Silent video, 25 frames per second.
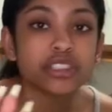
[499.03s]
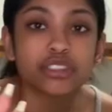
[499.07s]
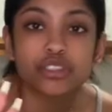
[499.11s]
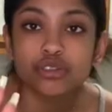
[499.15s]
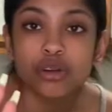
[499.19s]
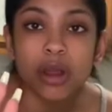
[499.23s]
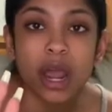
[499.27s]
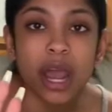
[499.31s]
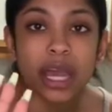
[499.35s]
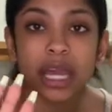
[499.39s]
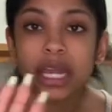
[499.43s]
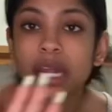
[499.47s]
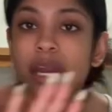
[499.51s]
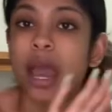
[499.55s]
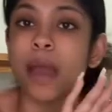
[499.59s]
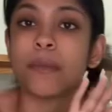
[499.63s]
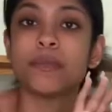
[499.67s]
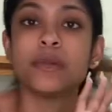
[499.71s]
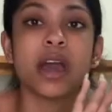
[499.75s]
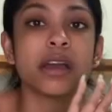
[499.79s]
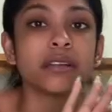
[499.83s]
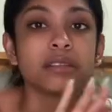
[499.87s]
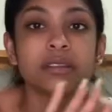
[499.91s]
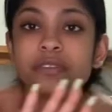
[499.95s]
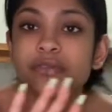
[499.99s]
try it. I'm
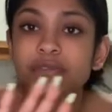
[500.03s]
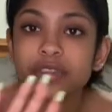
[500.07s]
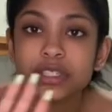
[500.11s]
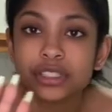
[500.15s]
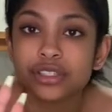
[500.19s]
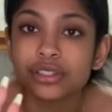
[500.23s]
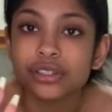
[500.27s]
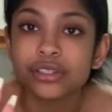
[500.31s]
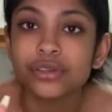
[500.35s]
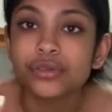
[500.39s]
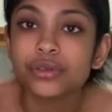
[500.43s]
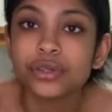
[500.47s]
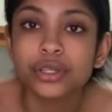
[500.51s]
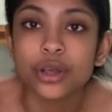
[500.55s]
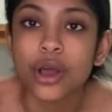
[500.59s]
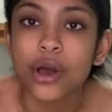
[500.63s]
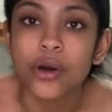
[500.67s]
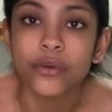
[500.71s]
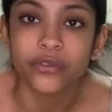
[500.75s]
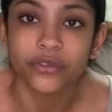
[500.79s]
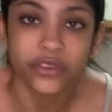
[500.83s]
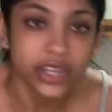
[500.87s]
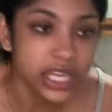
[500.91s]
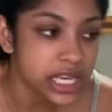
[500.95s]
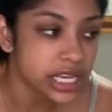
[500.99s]
not convincing you to go
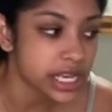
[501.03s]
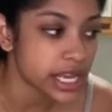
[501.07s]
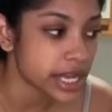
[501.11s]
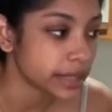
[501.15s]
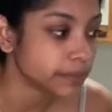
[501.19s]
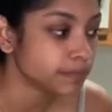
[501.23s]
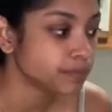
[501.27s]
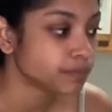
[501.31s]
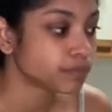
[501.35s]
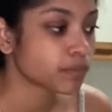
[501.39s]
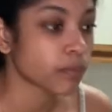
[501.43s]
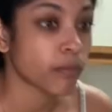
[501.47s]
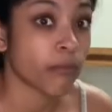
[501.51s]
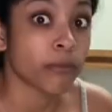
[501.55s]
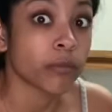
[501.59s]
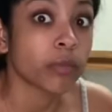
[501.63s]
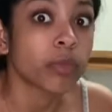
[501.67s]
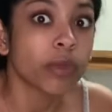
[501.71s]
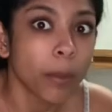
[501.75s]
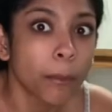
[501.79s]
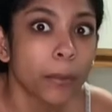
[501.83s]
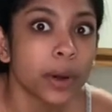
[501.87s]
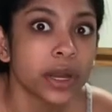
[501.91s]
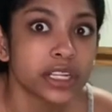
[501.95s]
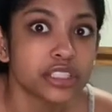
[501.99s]
vegan,
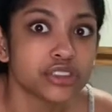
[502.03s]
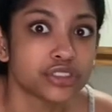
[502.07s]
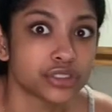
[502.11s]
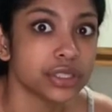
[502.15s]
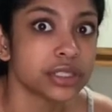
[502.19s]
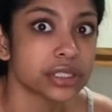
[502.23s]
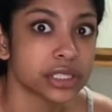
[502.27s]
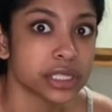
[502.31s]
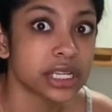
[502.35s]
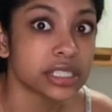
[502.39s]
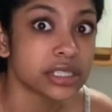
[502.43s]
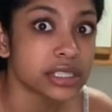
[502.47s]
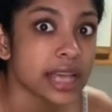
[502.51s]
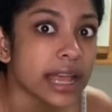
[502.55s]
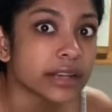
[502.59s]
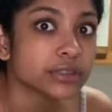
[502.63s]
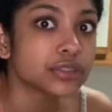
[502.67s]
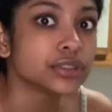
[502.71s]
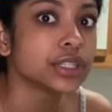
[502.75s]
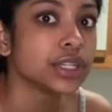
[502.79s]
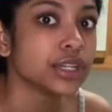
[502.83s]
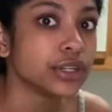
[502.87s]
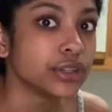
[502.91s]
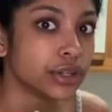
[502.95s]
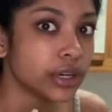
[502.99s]
but it's just, it's
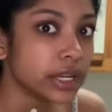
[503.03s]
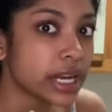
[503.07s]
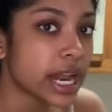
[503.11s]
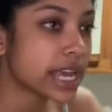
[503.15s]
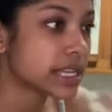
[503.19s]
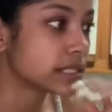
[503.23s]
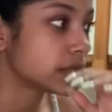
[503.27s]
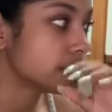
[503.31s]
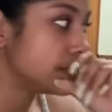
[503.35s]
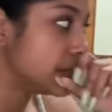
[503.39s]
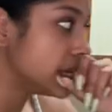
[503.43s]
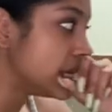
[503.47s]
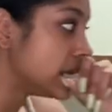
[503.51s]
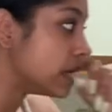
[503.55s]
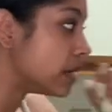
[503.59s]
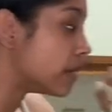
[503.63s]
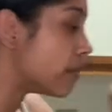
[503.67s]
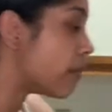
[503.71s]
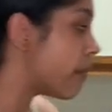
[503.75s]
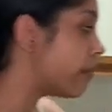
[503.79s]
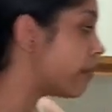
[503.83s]
actually a good ass meat.